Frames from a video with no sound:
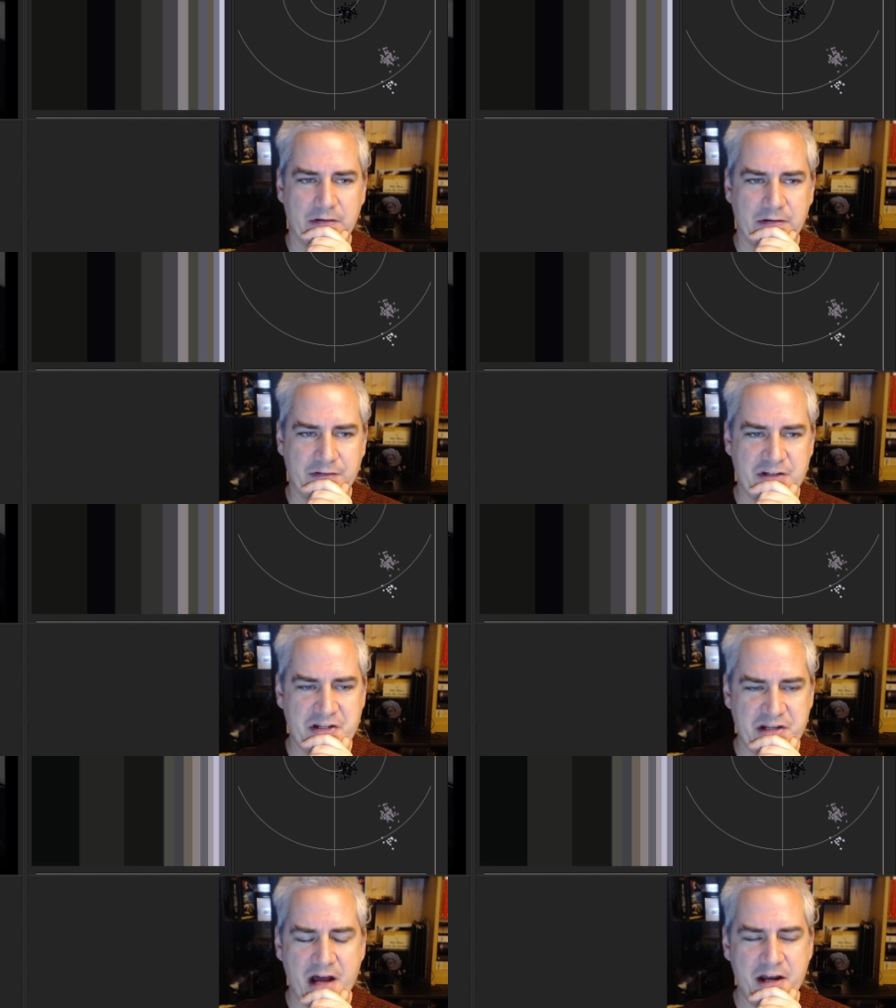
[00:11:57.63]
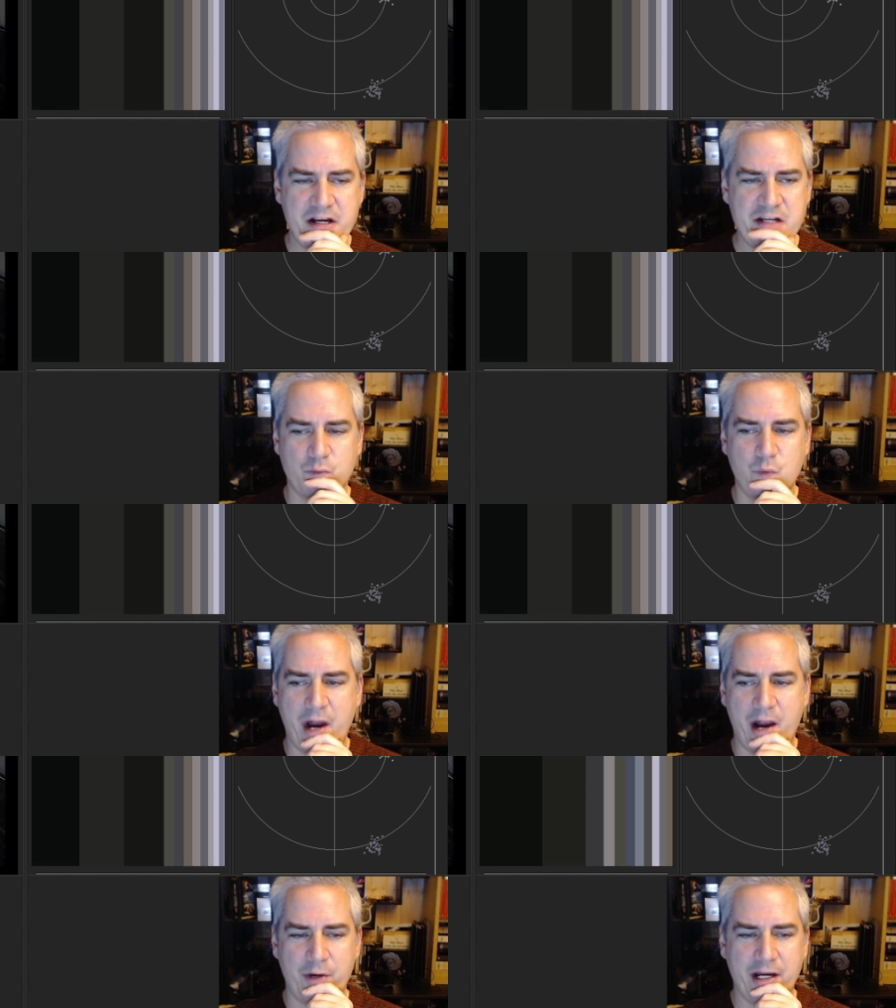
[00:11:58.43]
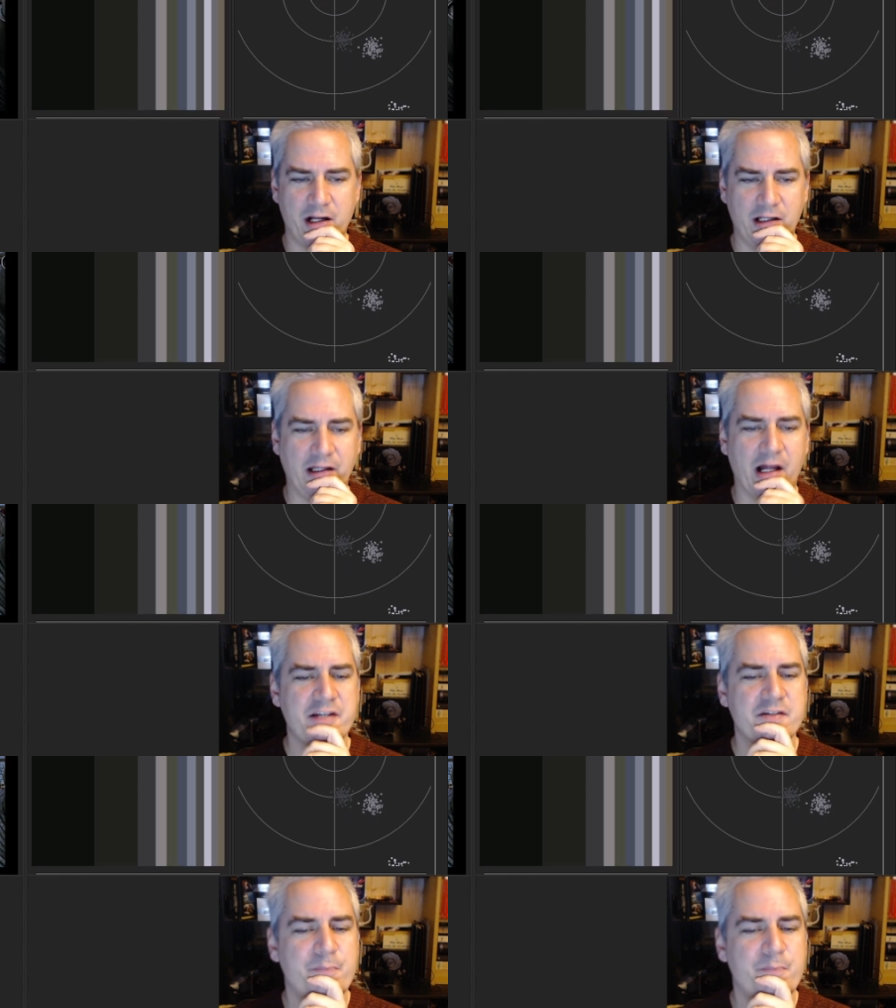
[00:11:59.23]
Tatiana is wearing a light